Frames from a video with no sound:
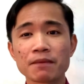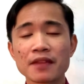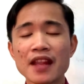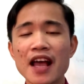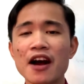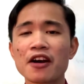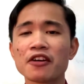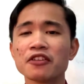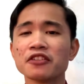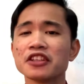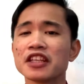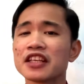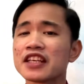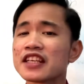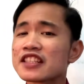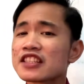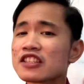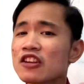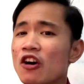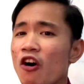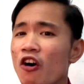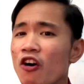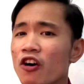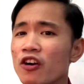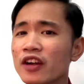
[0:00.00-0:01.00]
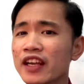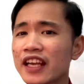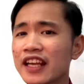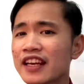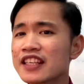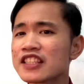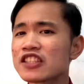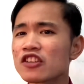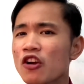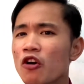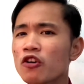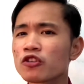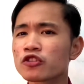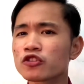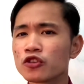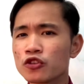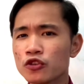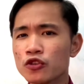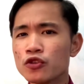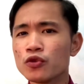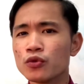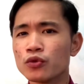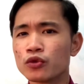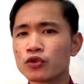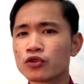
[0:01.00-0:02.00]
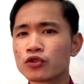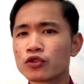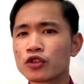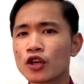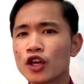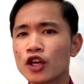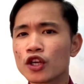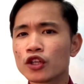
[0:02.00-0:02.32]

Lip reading: Now, it is also used